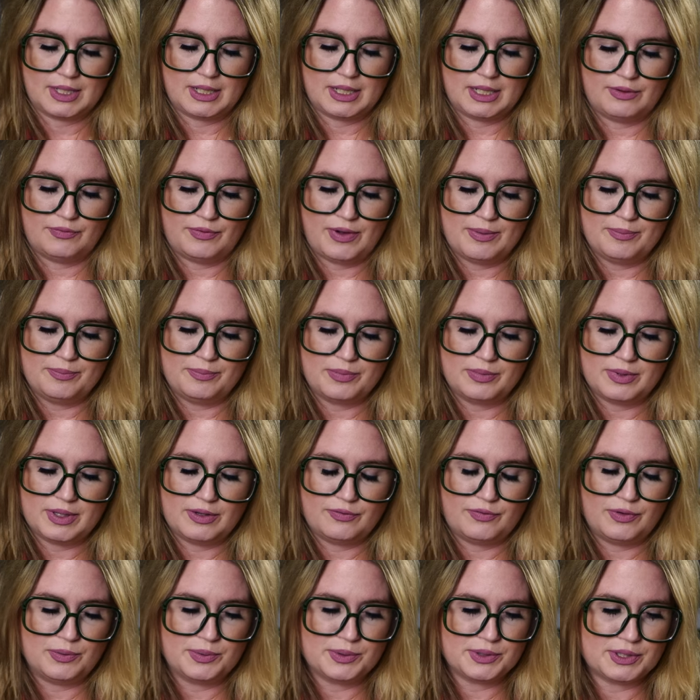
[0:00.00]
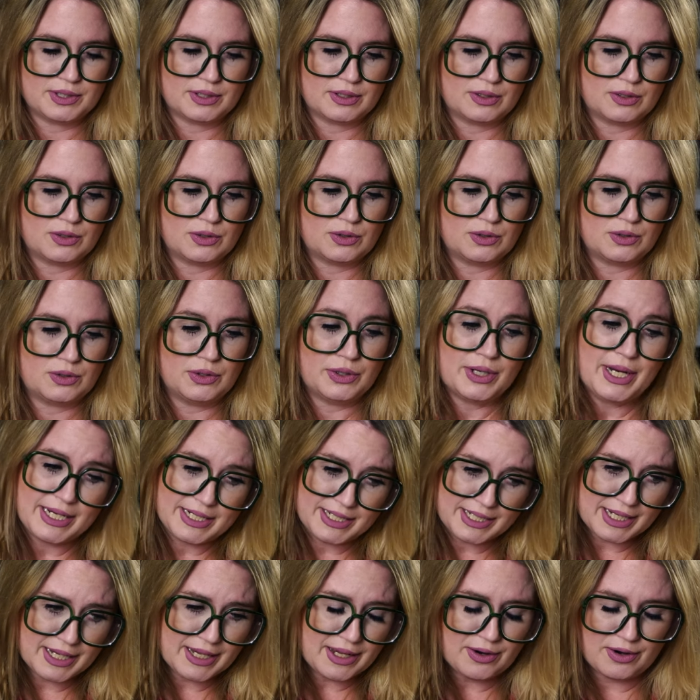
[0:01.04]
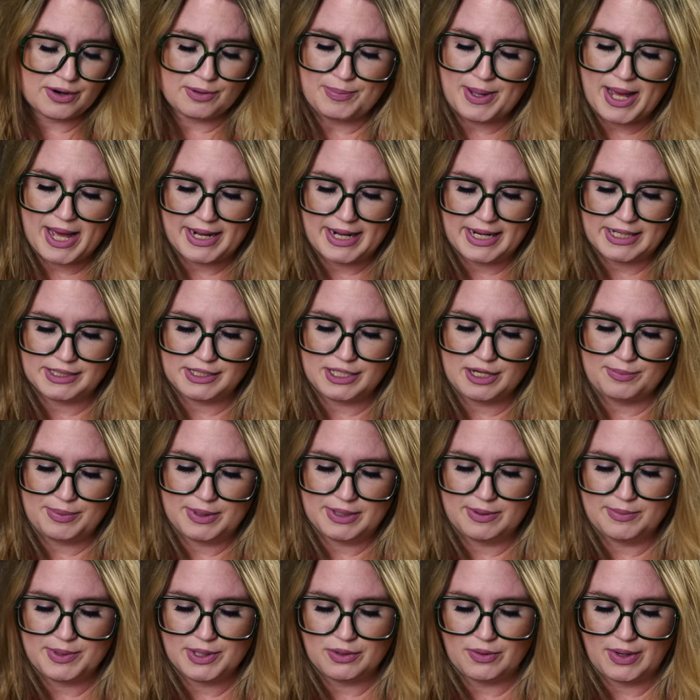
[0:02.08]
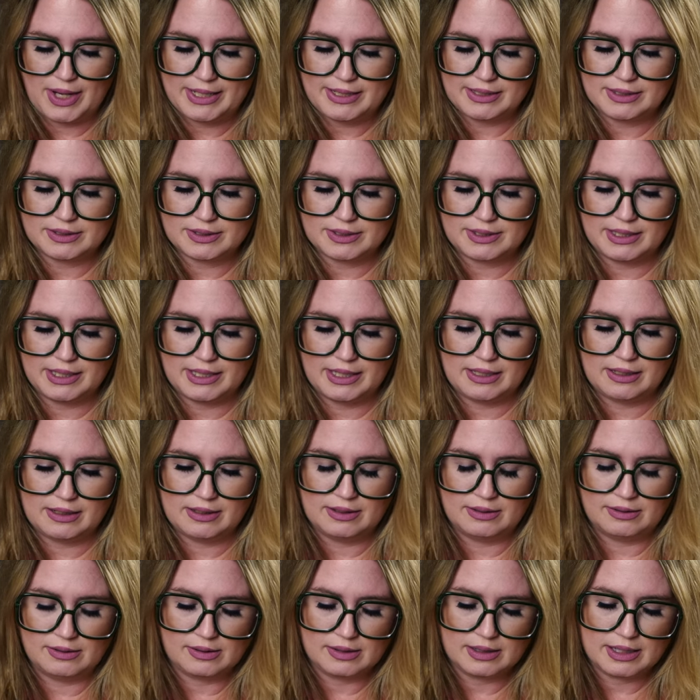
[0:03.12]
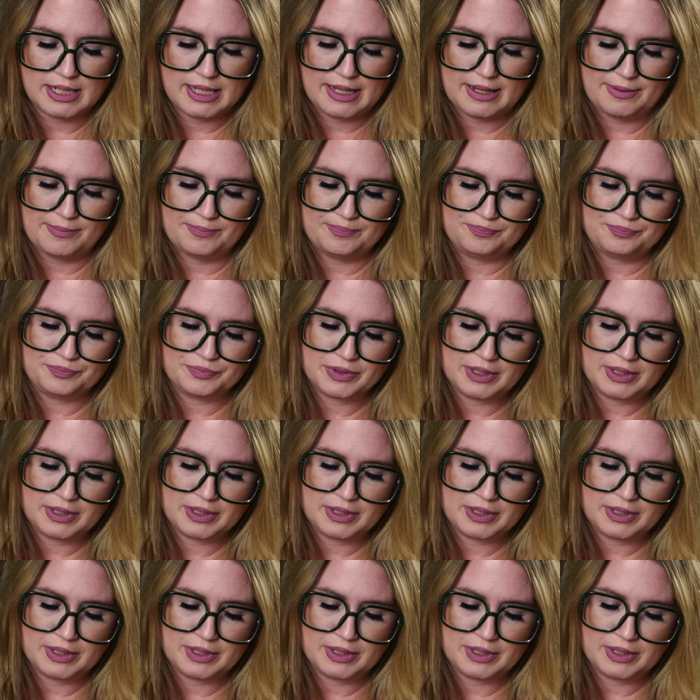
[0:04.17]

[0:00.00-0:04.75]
if I'm if it was a good idea or a bad idea, but let me go ahead and see um,